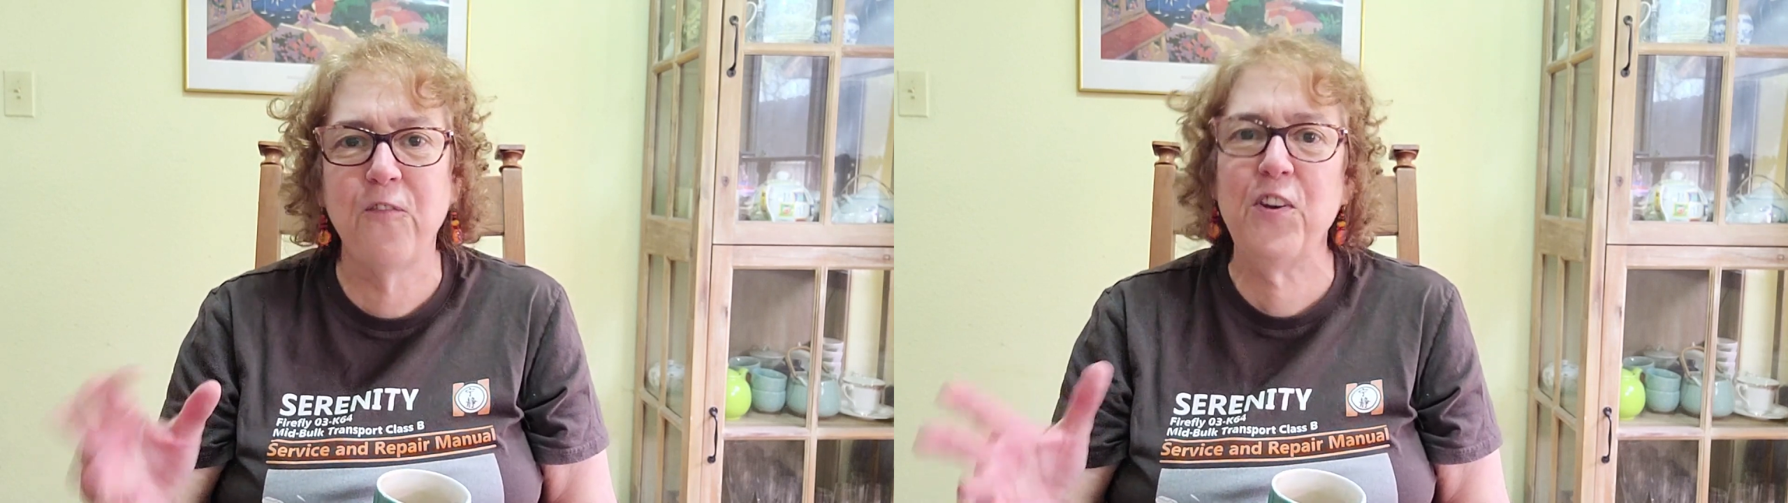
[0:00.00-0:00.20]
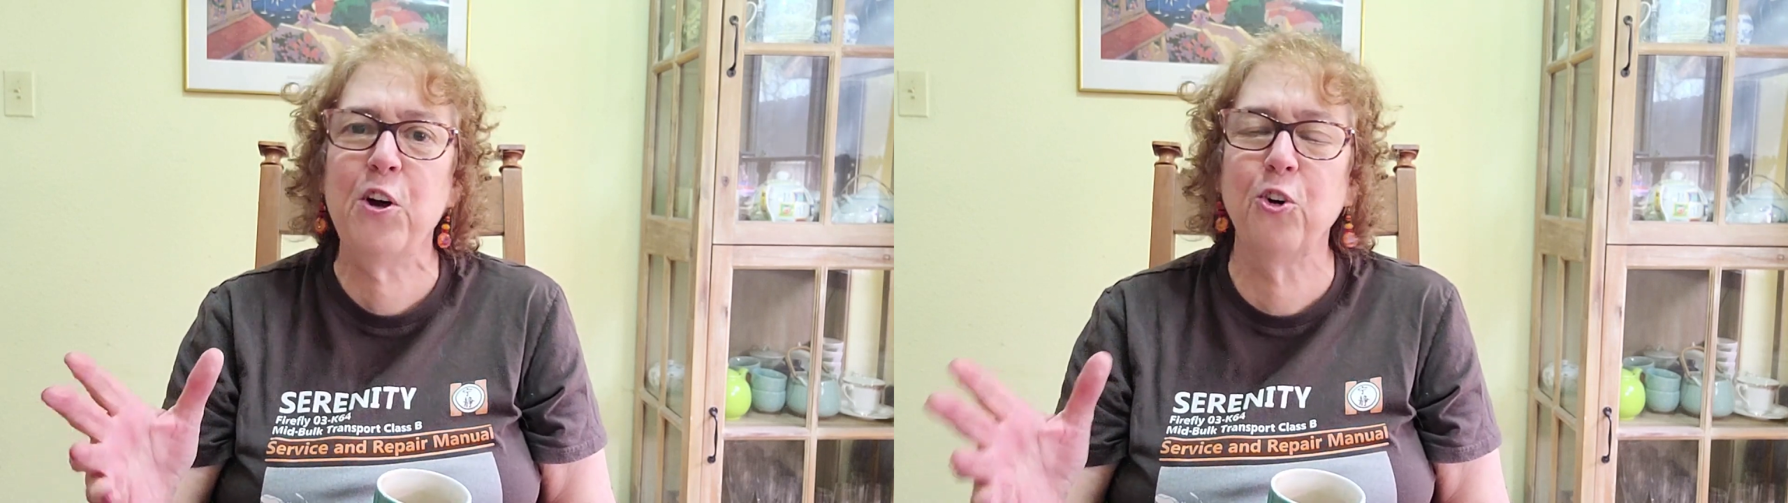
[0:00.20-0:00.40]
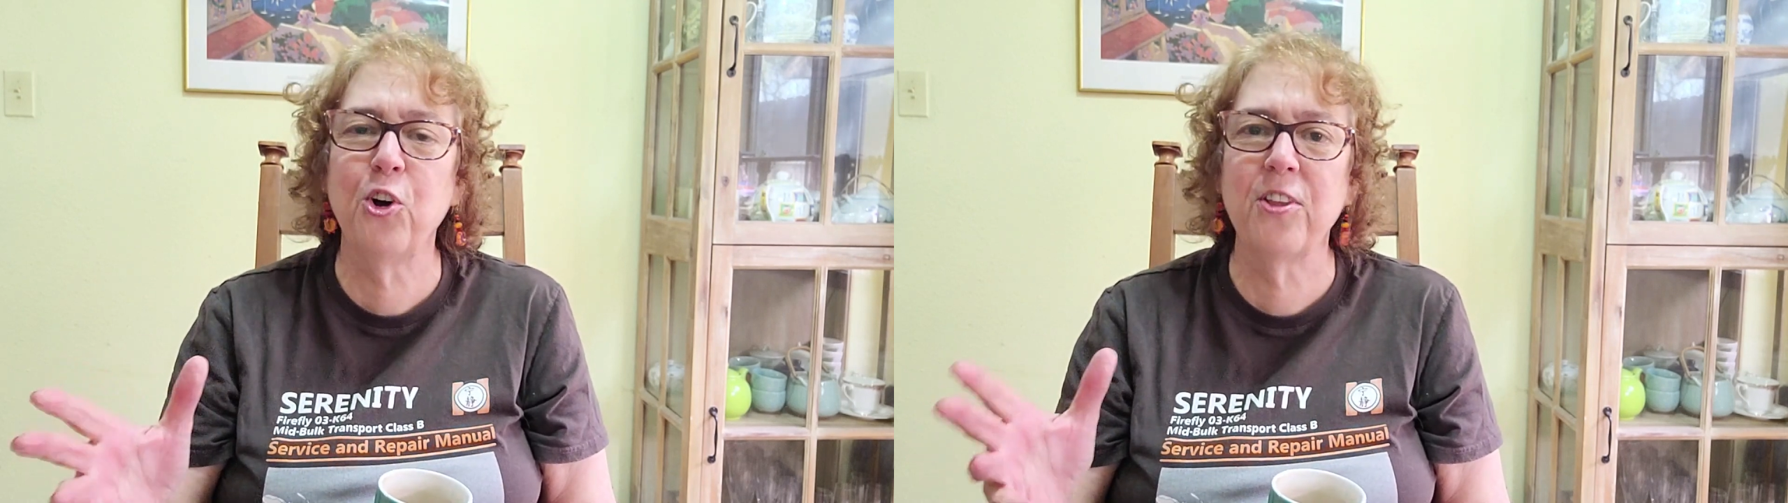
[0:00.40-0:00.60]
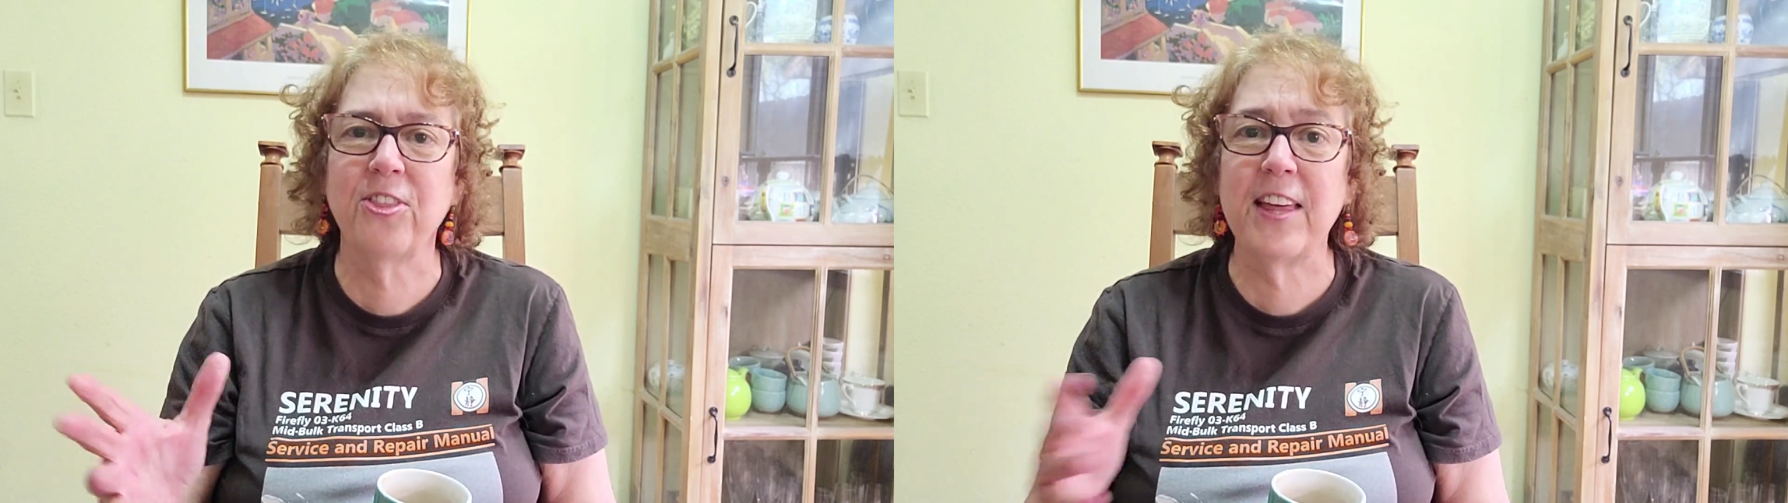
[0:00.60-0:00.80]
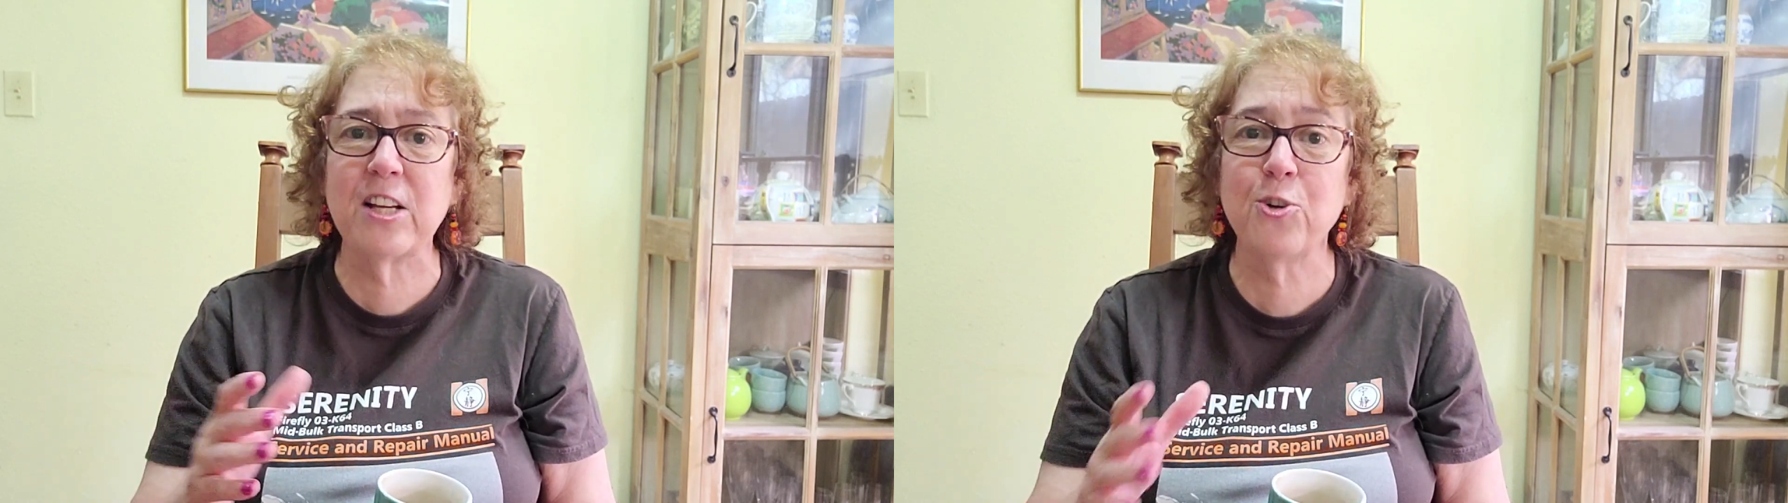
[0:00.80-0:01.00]
feel-good
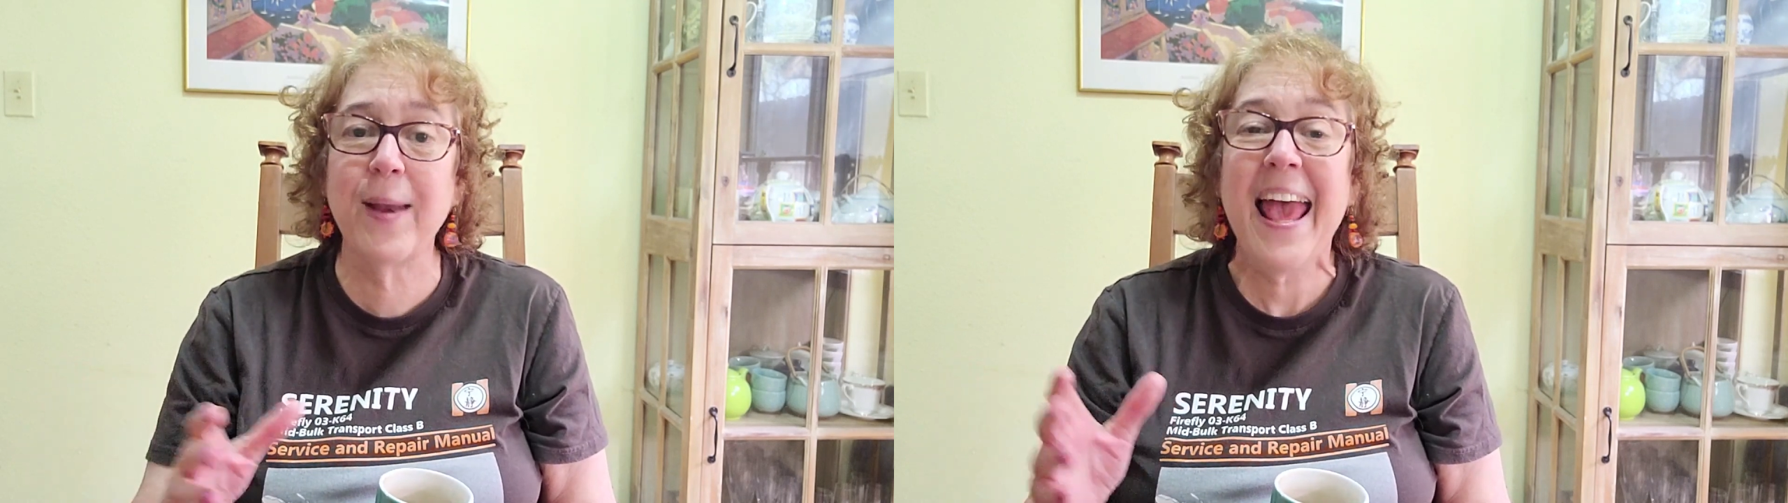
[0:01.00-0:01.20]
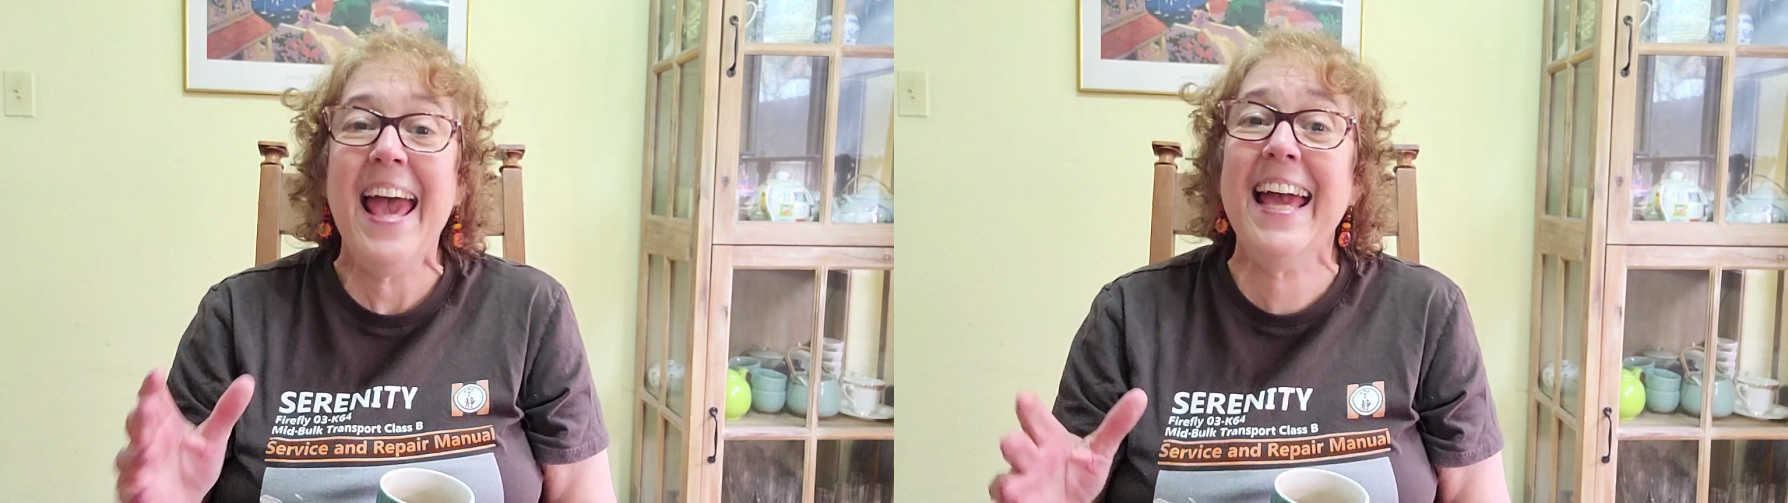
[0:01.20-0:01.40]
thing to it.